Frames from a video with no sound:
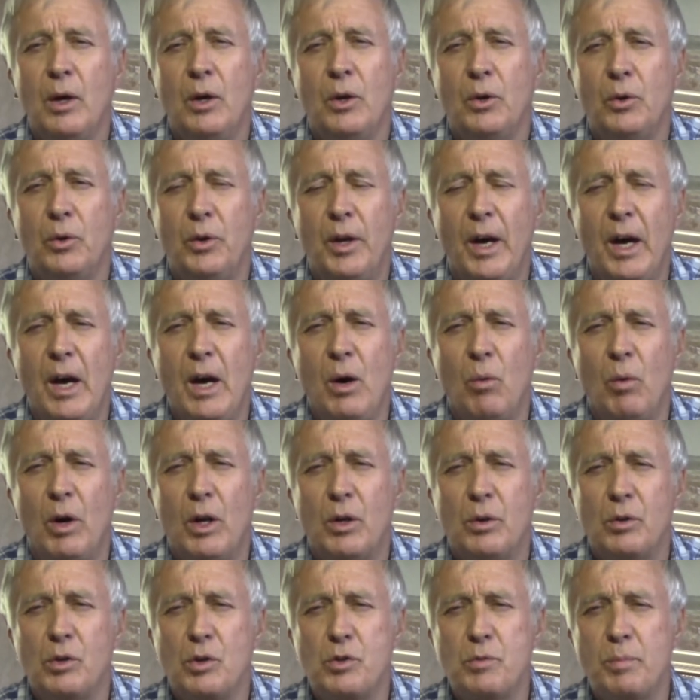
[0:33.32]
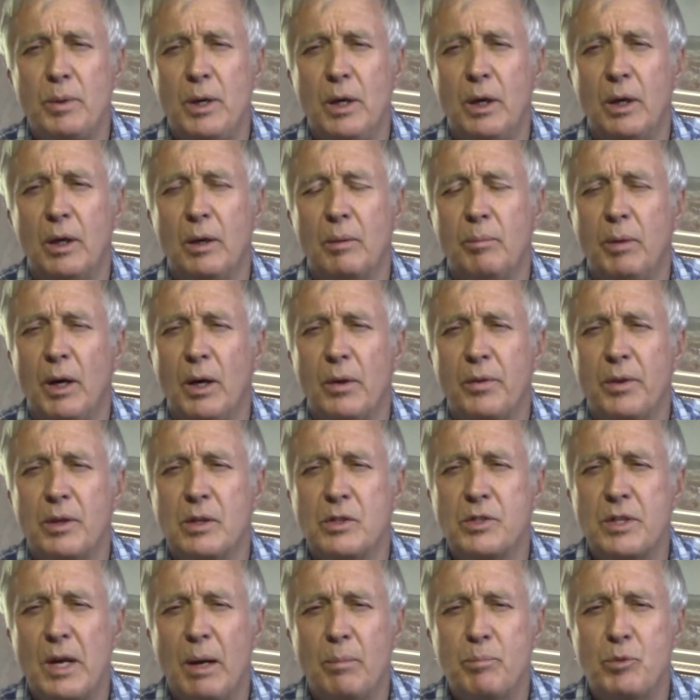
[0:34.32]
Today I want to speak about the
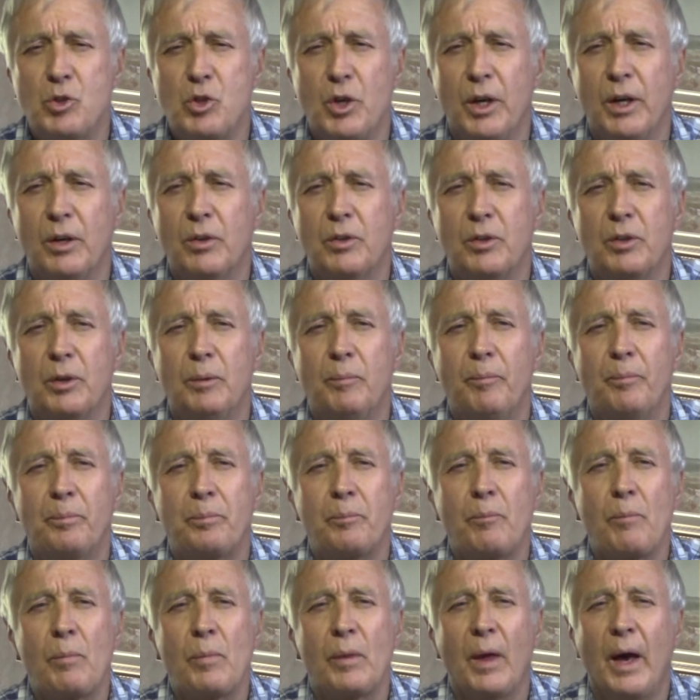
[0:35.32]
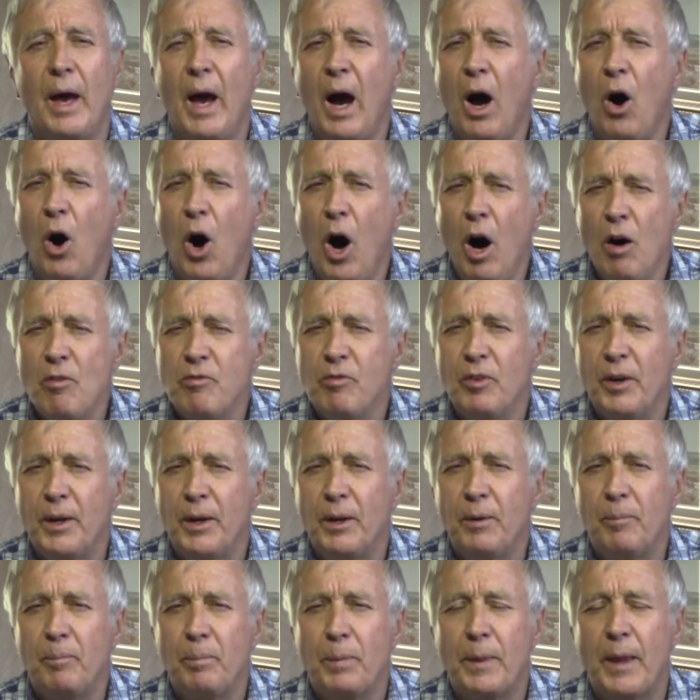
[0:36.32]
subject, how
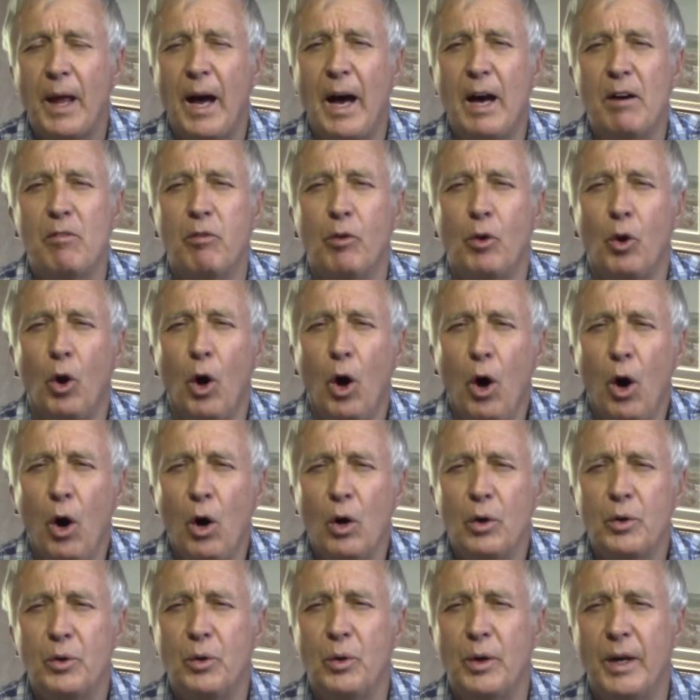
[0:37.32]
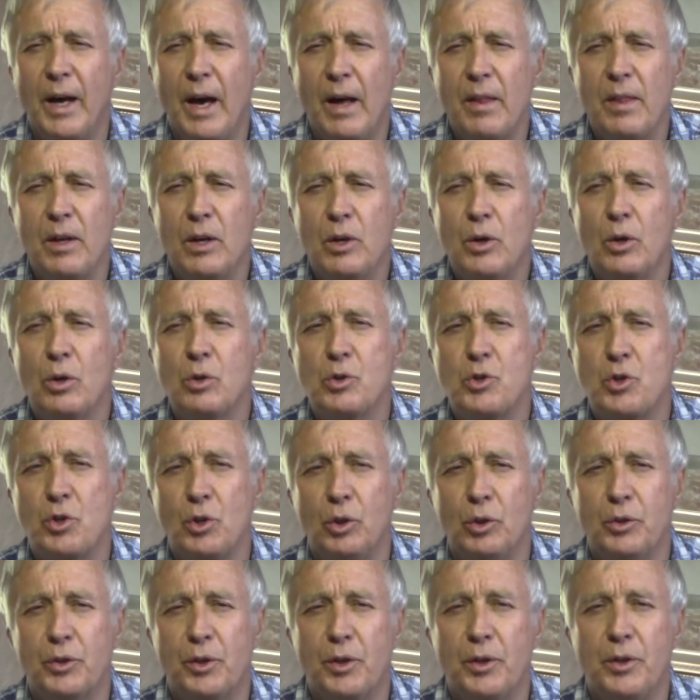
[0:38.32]
often I have longed to gather your
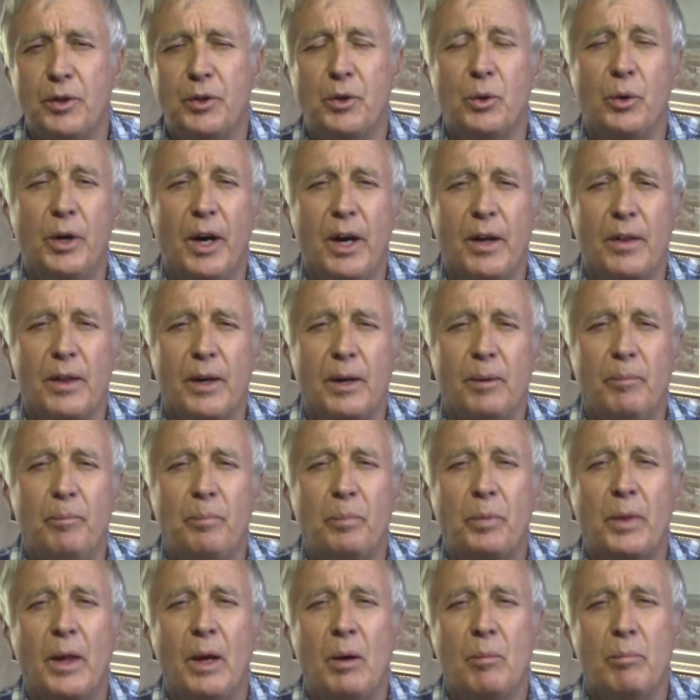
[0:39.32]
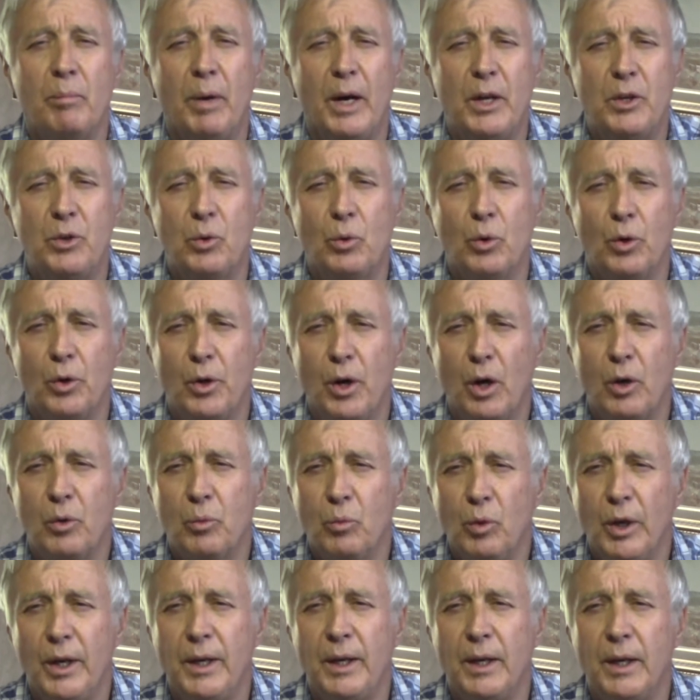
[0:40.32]
children together, but you are not
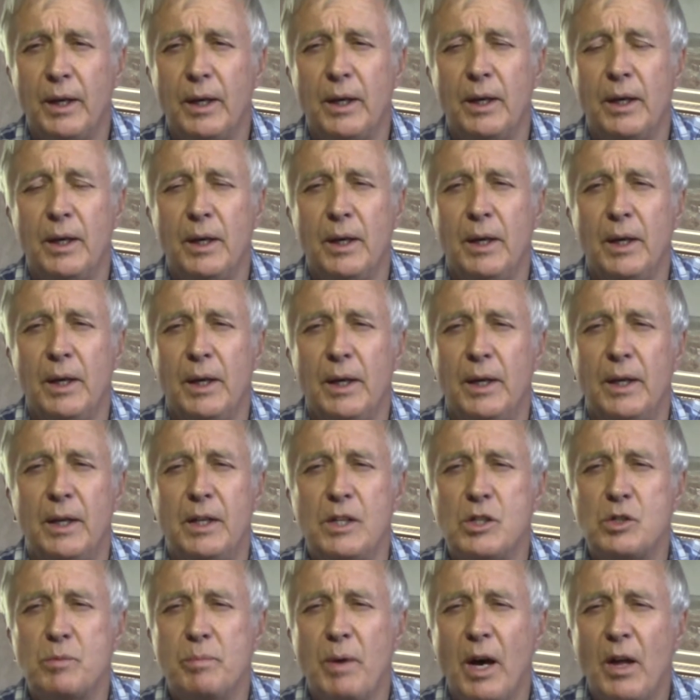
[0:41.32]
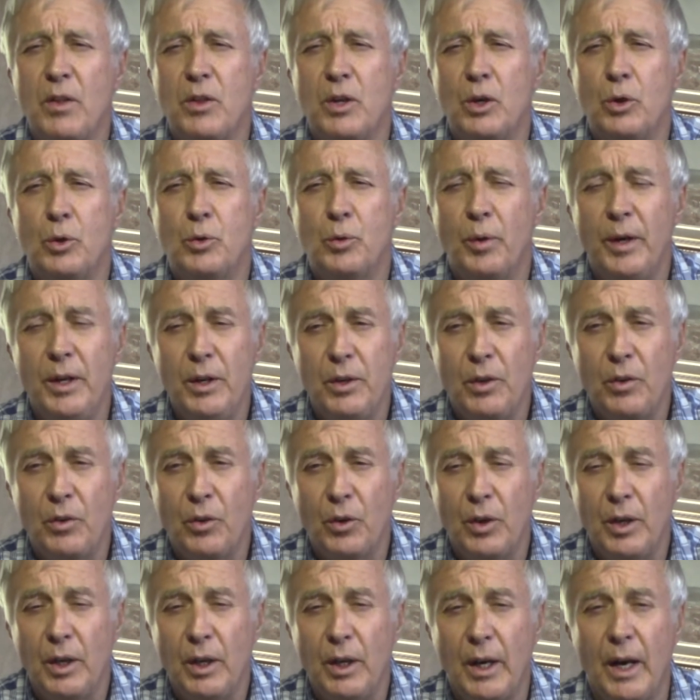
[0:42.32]
willing. It is Matthew
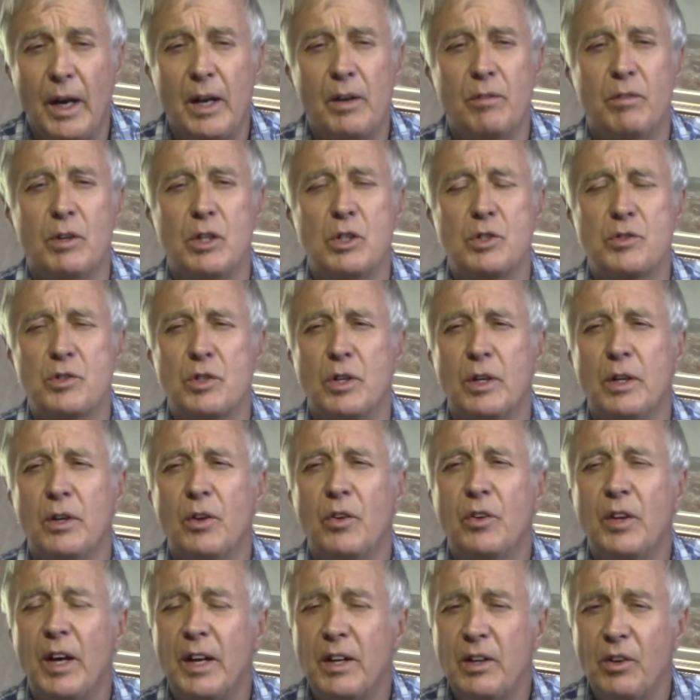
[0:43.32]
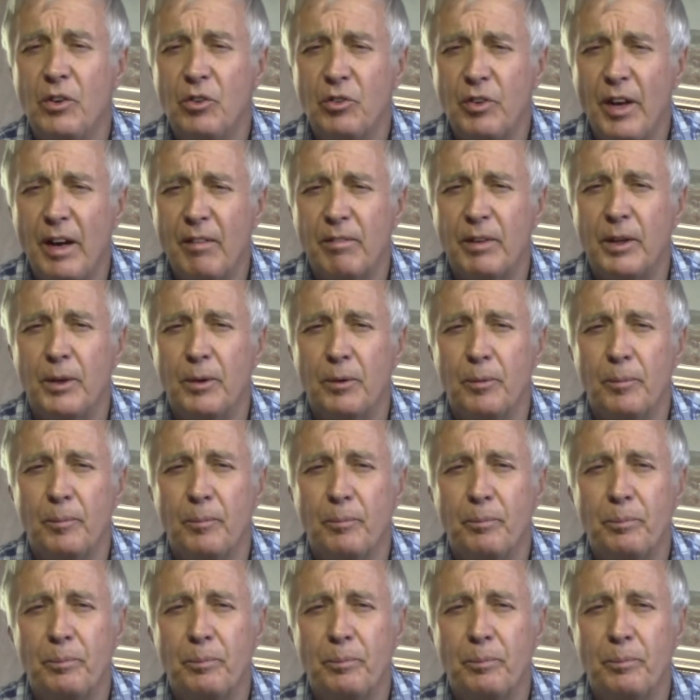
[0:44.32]
23 and verse 37.